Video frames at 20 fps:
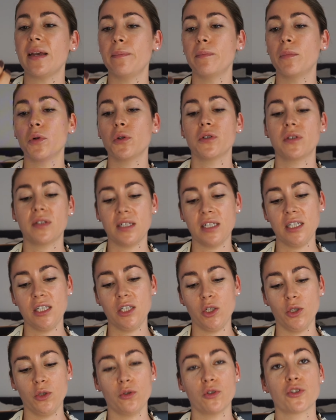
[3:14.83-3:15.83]

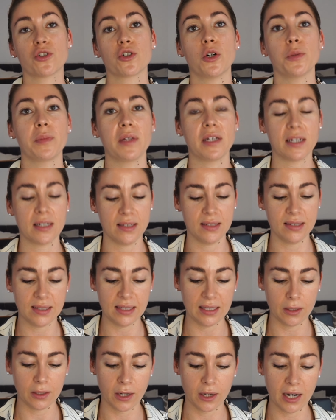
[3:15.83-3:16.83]
Multi-Use Sculpting
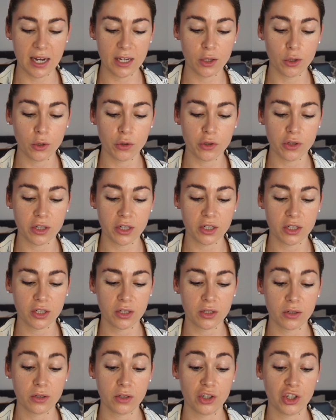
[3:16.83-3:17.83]
Concealer. I use the
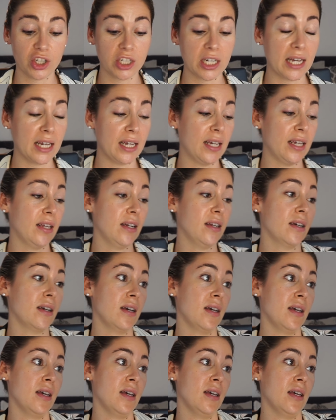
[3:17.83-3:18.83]
shade
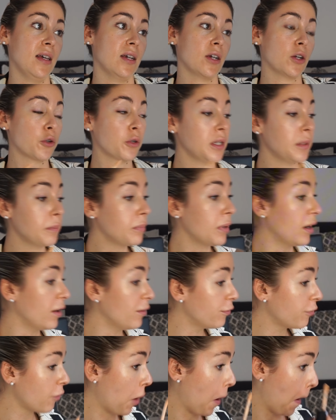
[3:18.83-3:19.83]
Cream
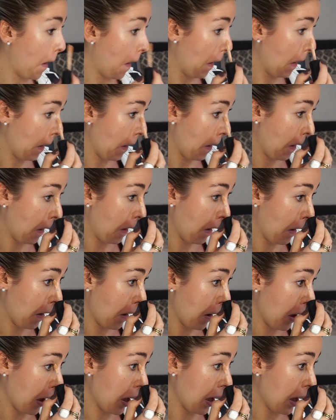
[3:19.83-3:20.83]
Puff.
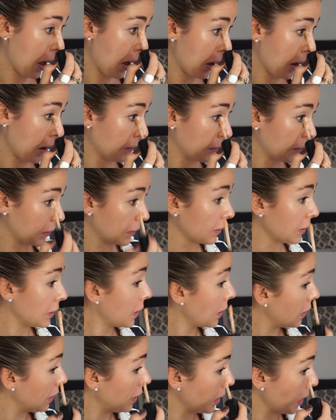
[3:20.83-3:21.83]
And I'm just going to
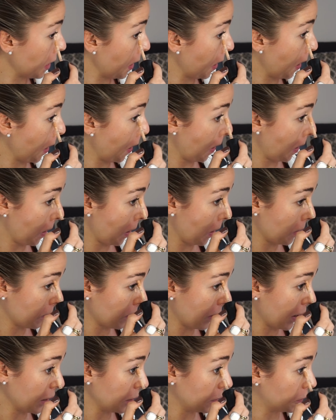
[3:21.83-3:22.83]
hit
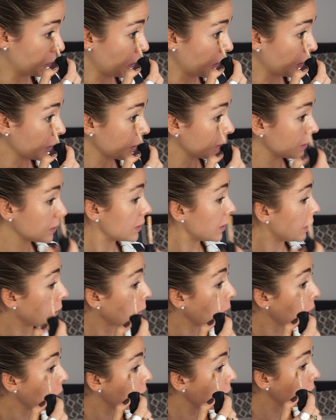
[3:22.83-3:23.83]
my darkest
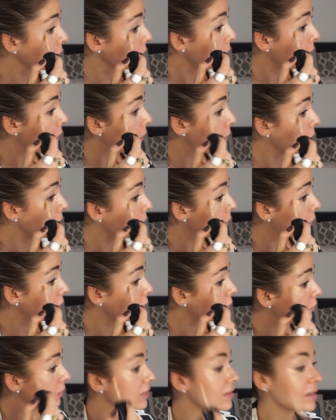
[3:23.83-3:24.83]
areas and
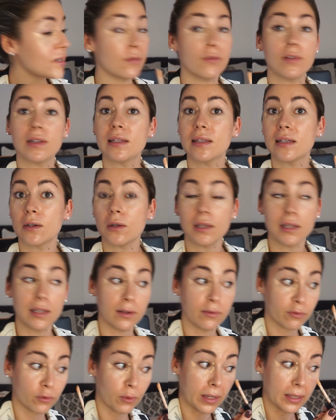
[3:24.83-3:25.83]
give myself a little
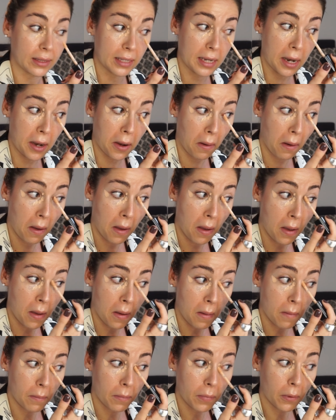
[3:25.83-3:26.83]
lift right there.
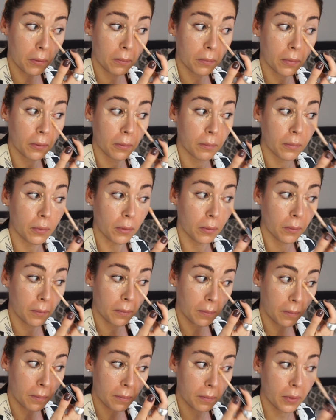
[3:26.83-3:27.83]
Boom, boom, boom,
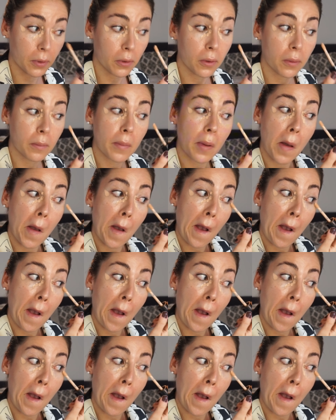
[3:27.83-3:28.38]
boom.